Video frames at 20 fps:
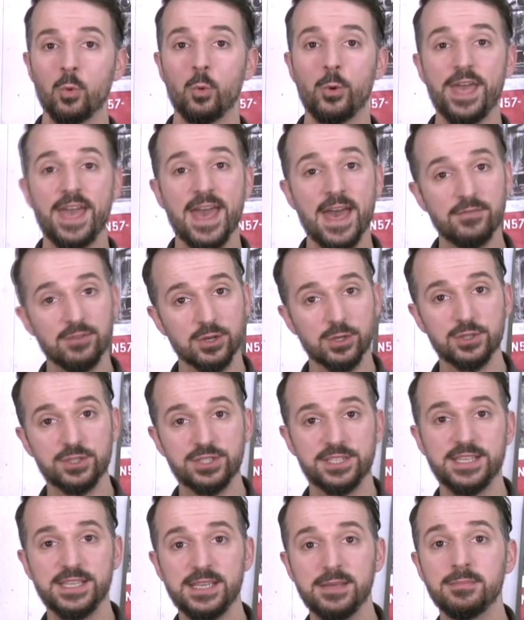We have a
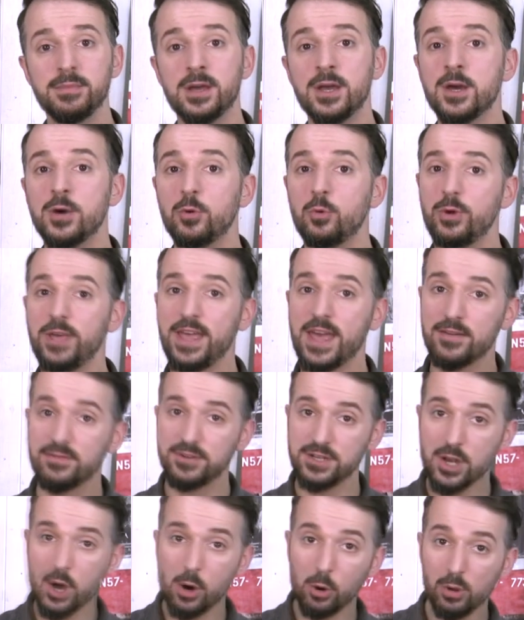good team, we have
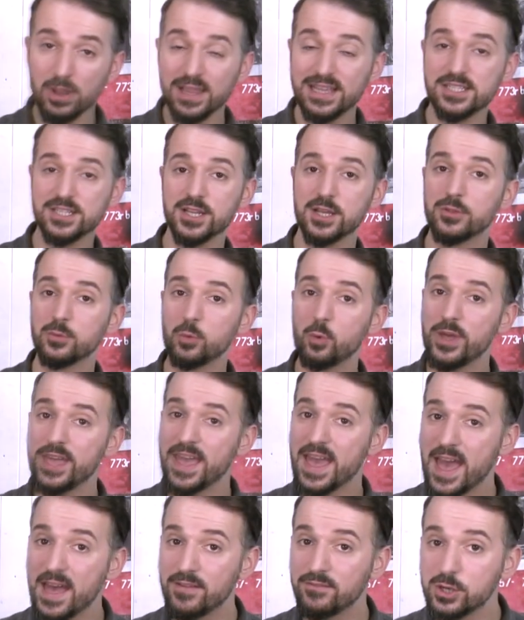knowledge and we
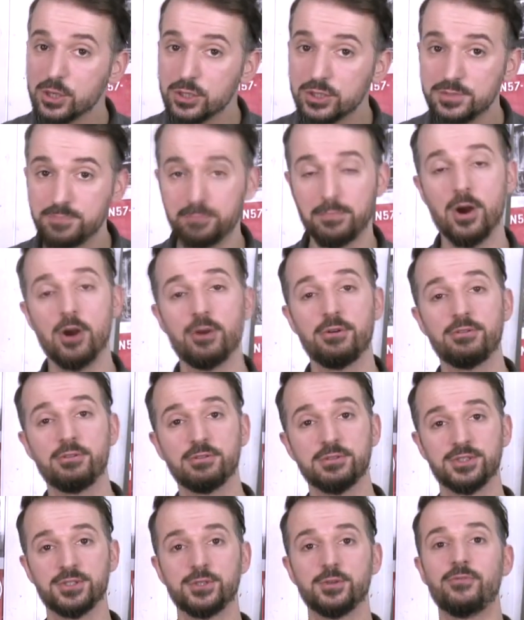have good
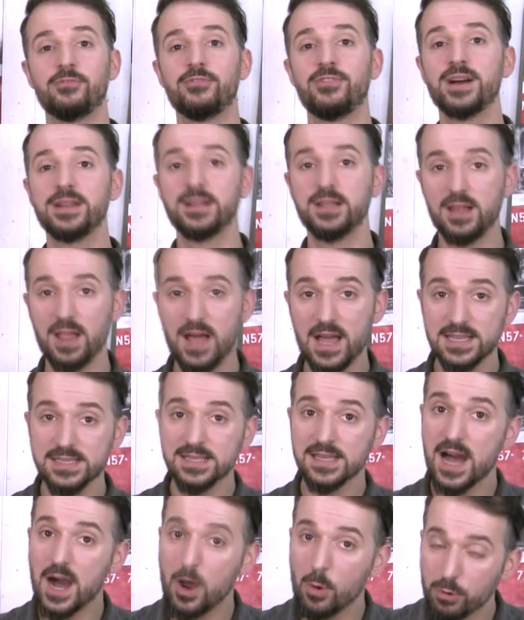partners to
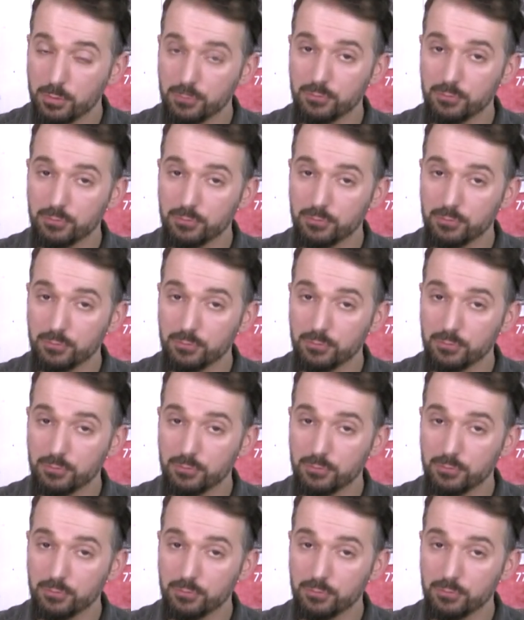finalize our